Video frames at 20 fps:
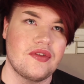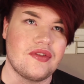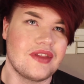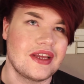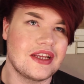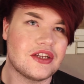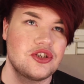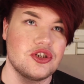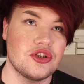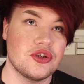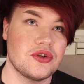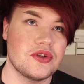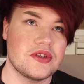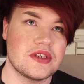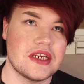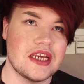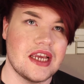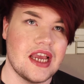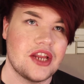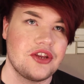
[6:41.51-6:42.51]
like
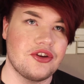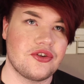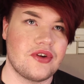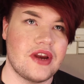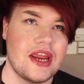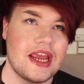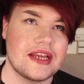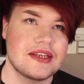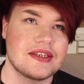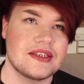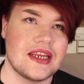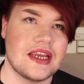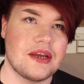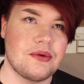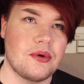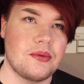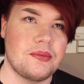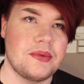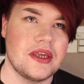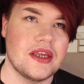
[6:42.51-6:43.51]
Tuesday, and your next day
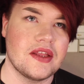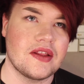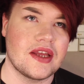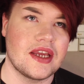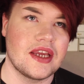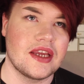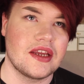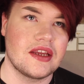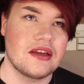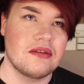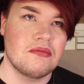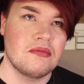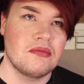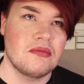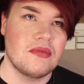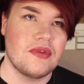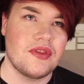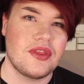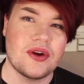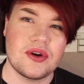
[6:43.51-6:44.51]
will be like
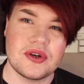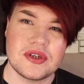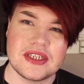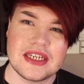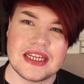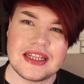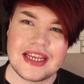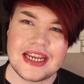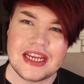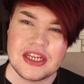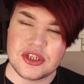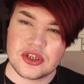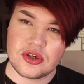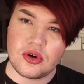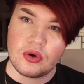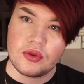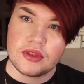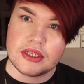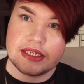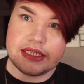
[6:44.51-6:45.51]
Thursday. Like, it's
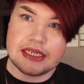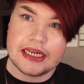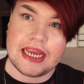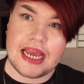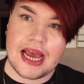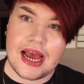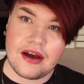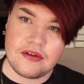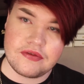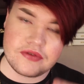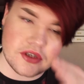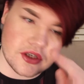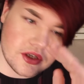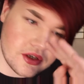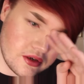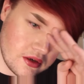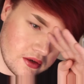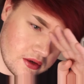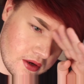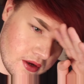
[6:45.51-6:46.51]
not the day
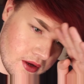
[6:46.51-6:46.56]
after.